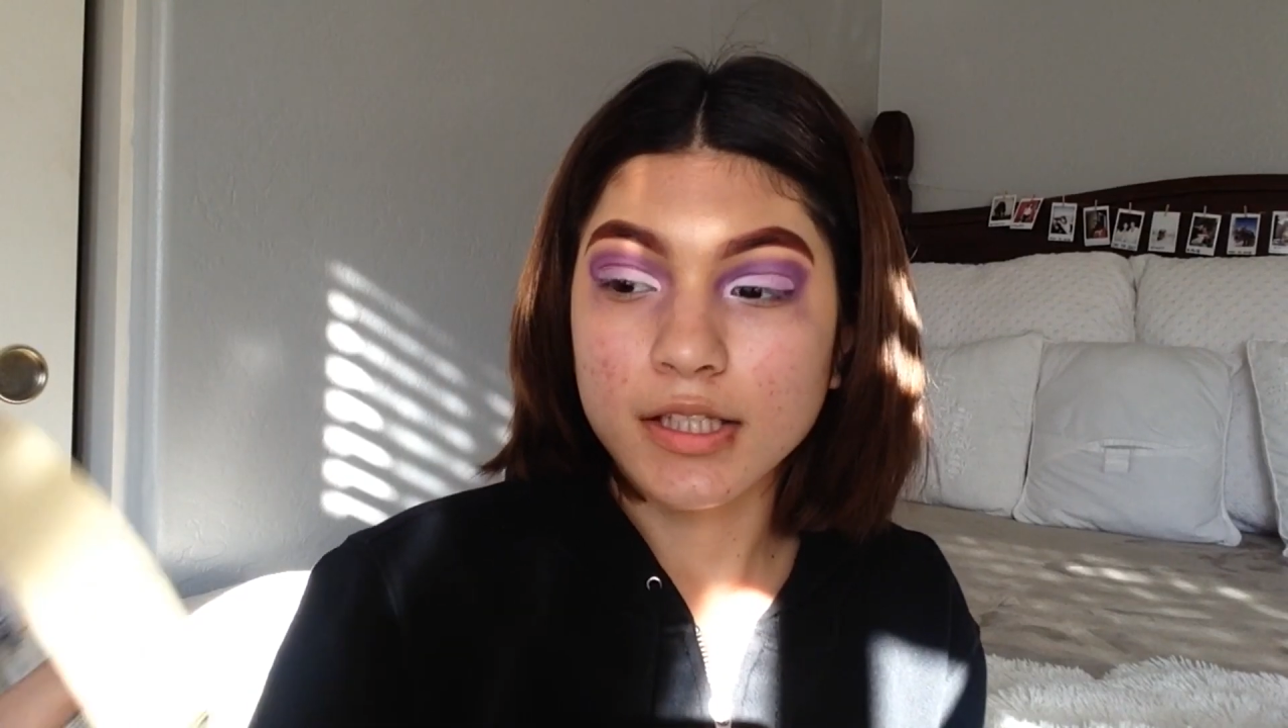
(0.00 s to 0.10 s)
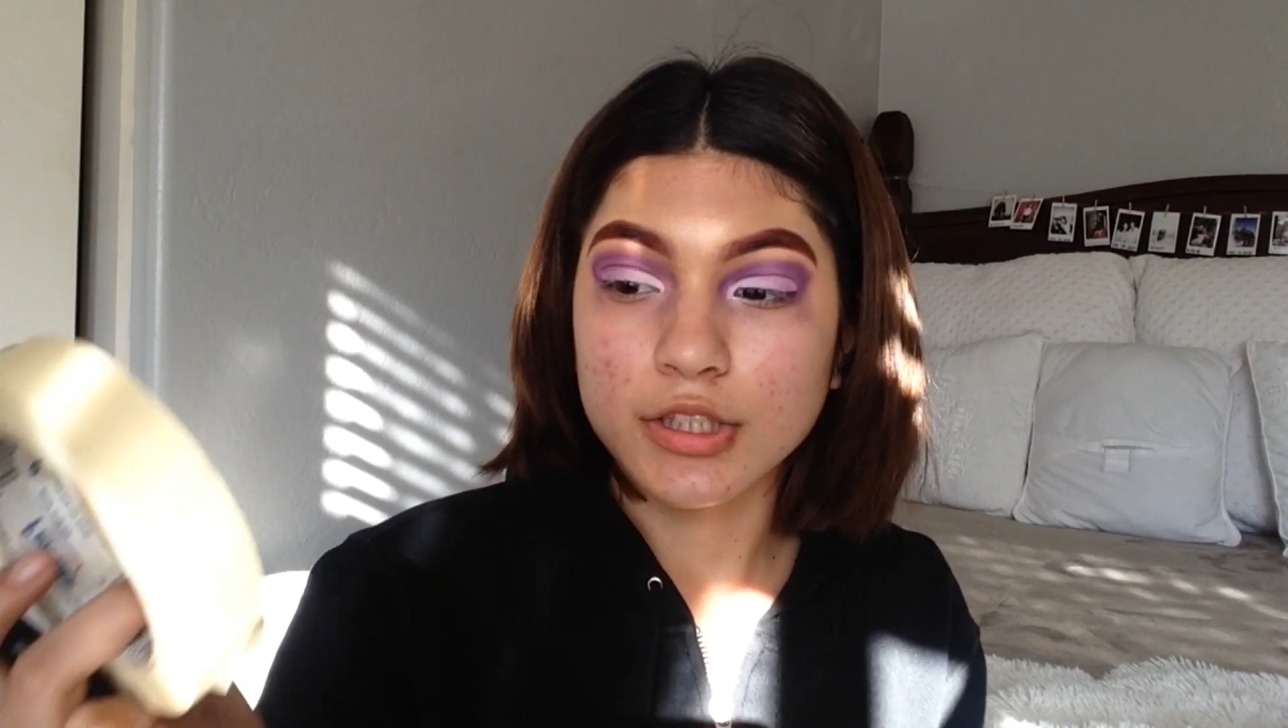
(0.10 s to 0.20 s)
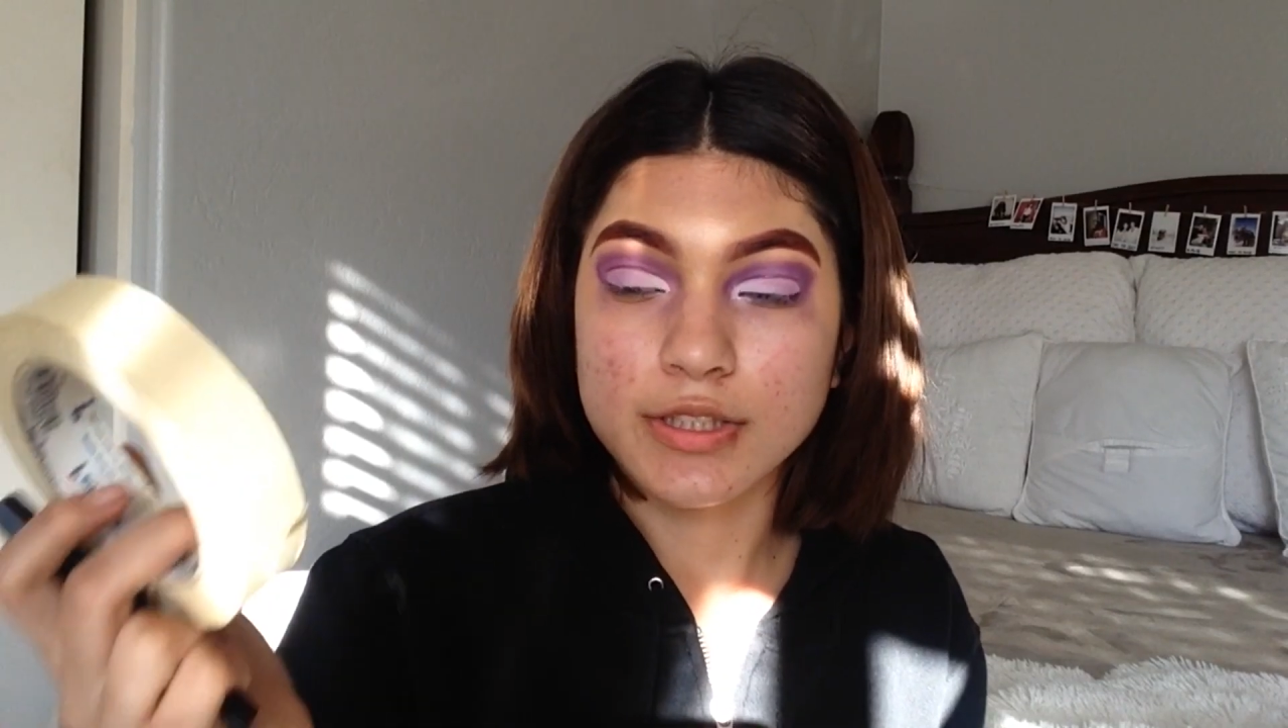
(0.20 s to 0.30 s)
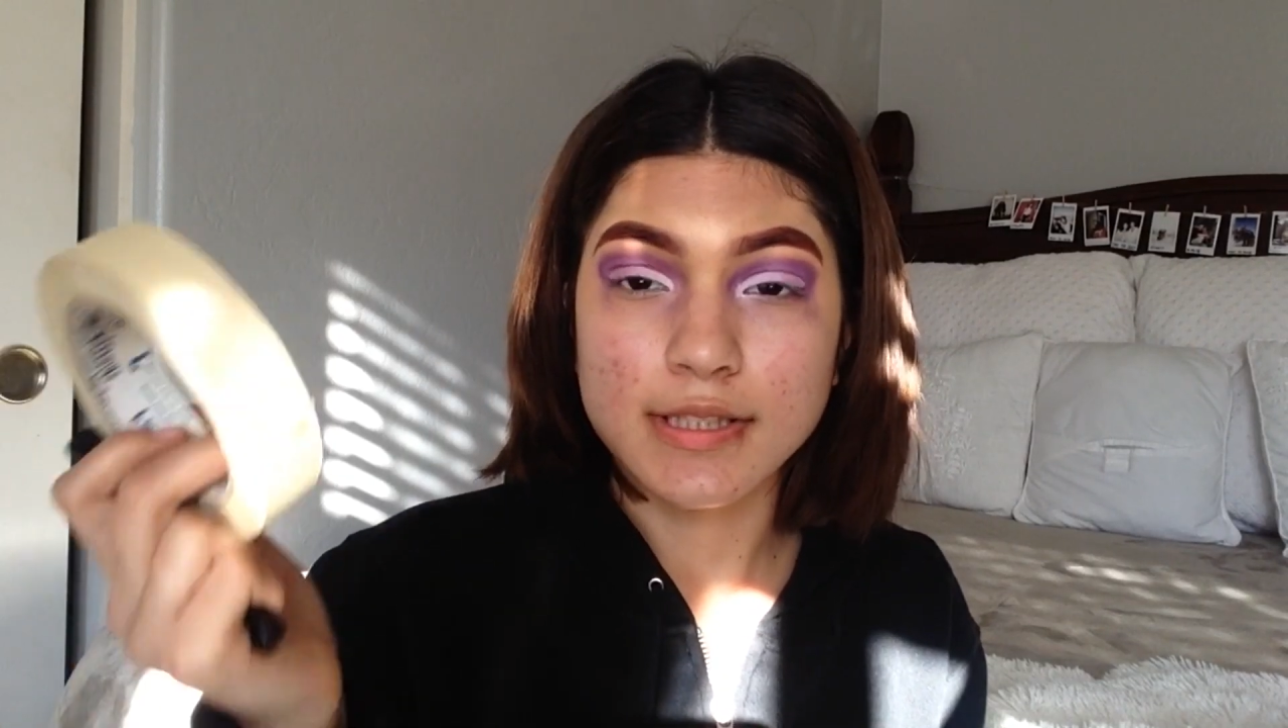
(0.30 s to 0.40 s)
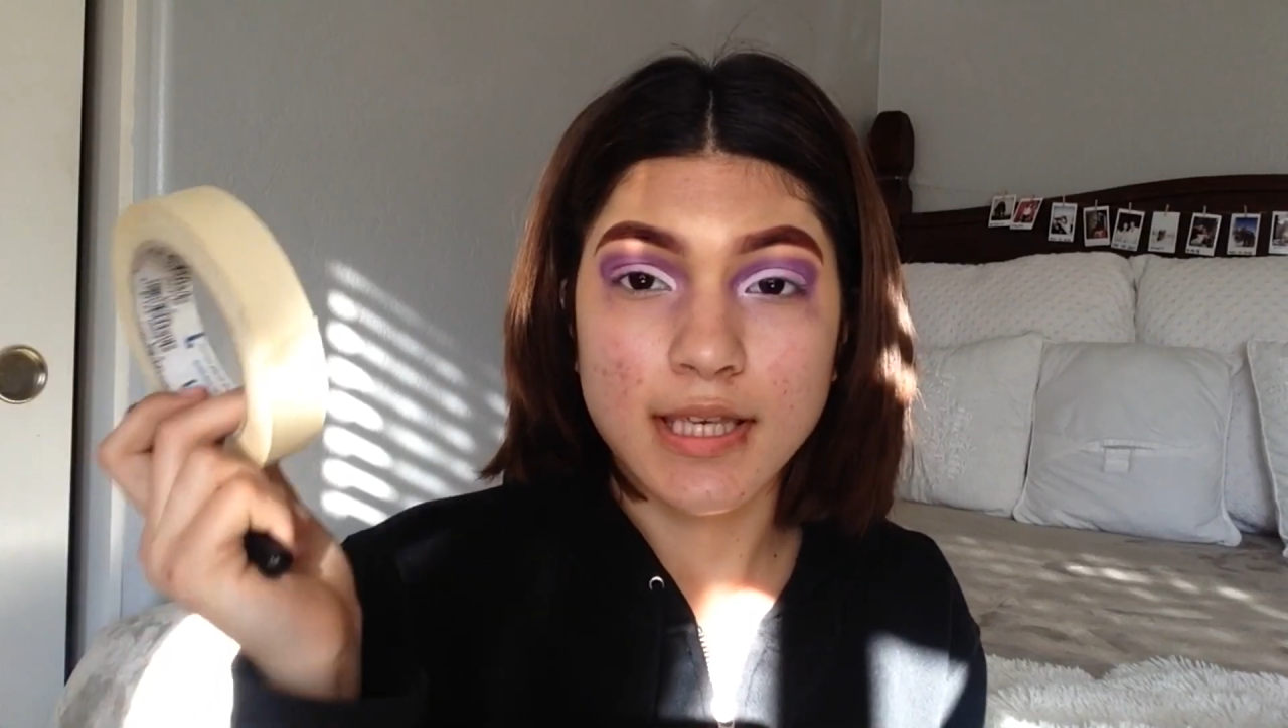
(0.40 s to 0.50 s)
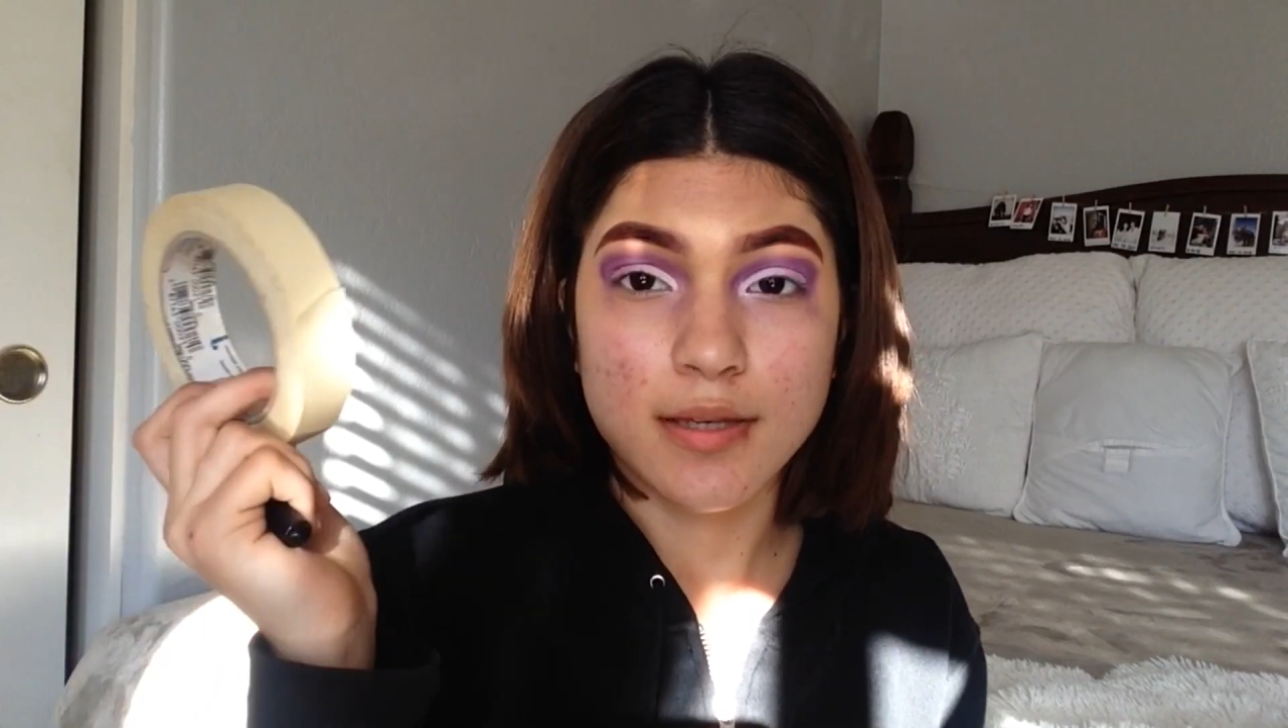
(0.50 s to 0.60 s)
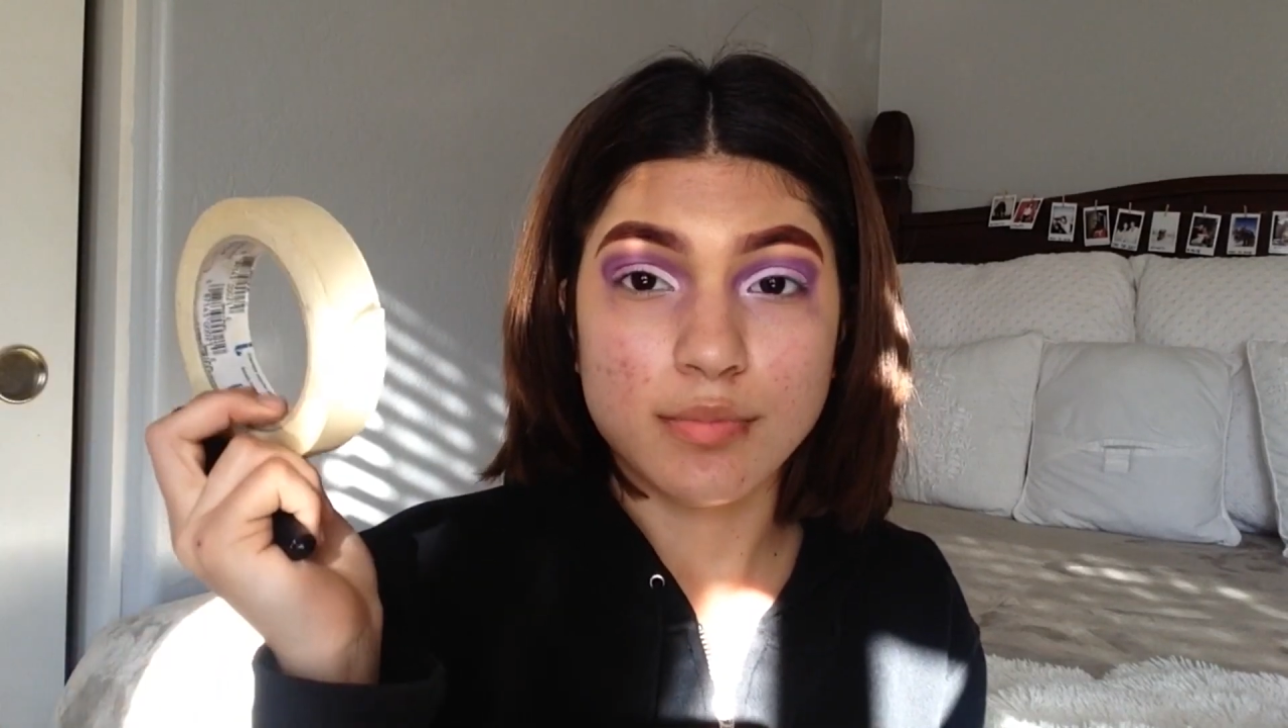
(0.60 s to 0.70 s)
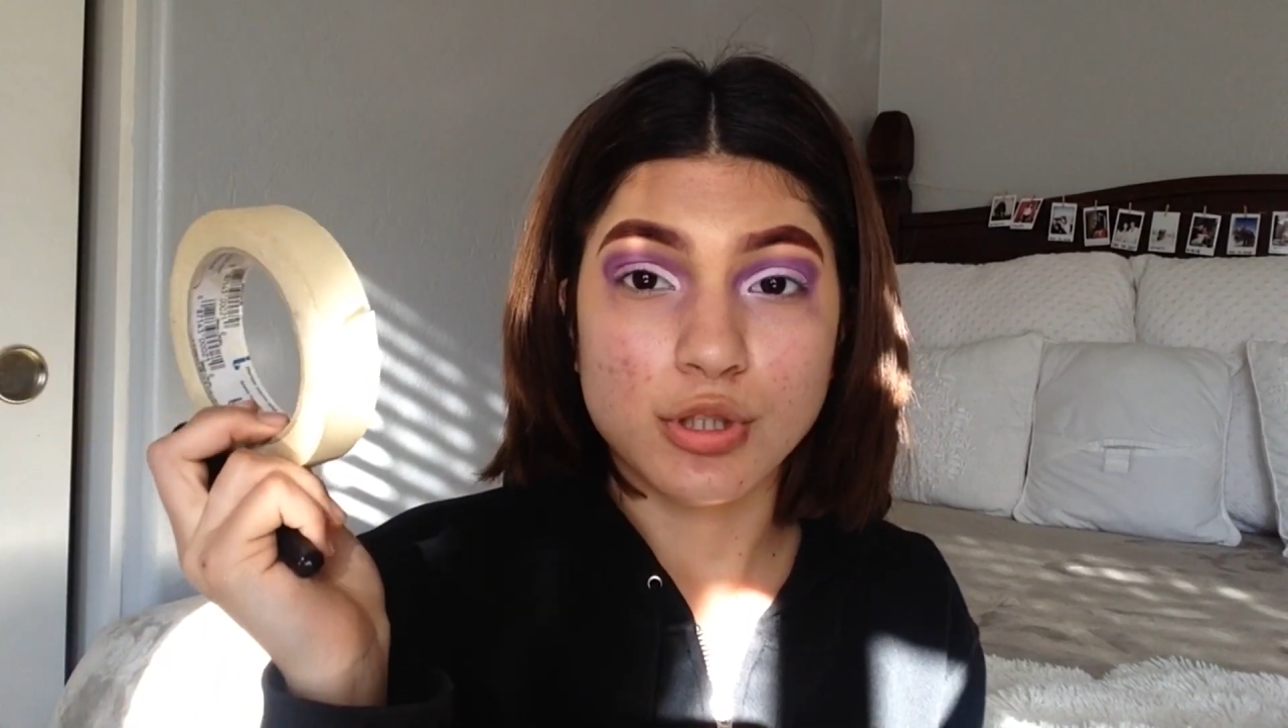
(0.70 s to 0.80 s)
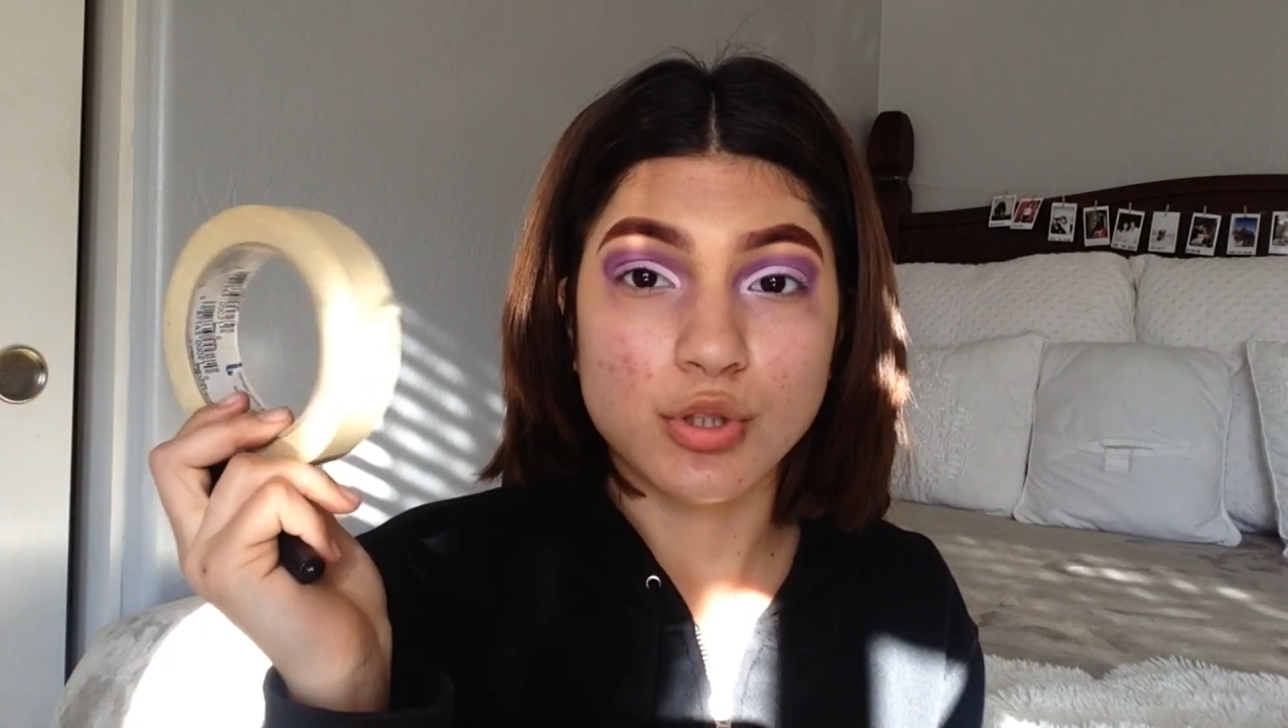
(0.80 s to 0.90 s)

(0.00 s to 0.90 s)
clear tape,